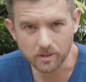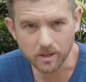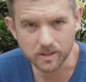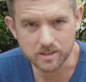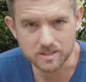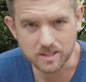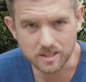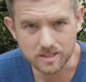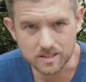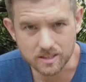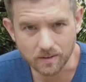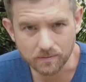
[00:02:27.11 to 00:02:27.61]
gonna
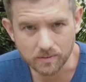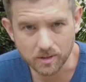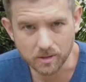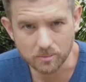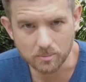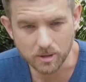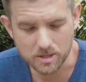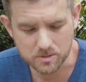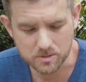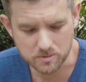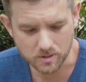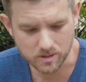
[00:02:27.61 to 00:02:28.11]
take something to
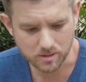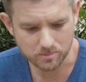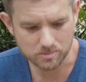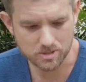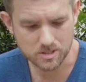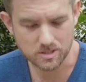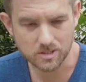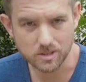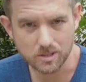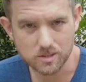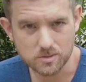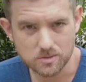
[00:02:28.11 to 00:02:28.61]
measure with. I'm
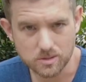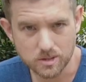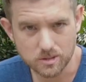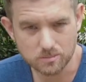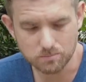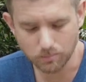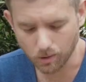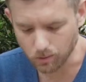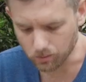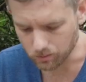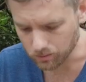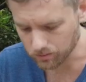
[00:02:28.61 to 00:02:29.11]
just gonna use this
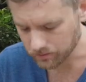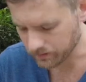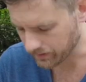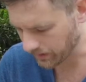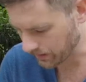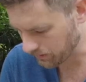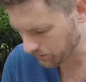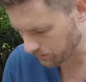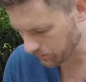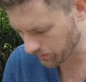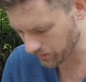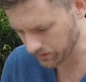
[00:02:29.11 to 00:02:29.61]
bowl.
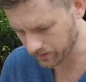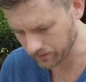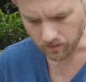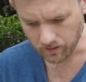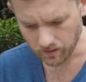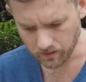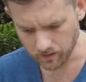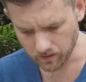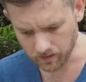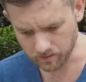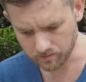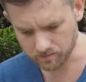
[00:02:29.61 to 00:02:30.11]
That'll work.
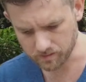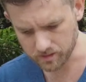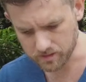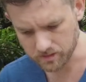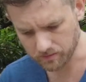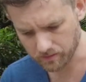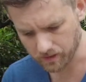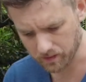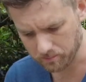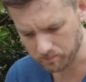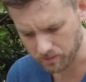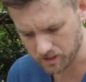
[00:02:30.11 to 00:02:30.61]
And then first
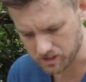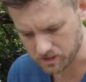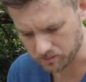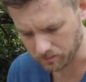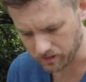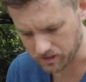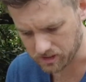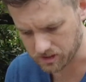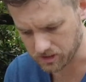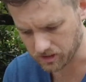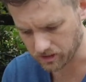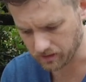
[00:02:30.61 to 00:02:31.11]
I'm gonna measure my
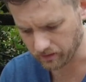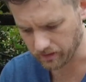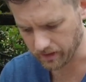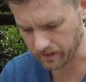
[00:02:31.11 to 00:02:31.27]
sugar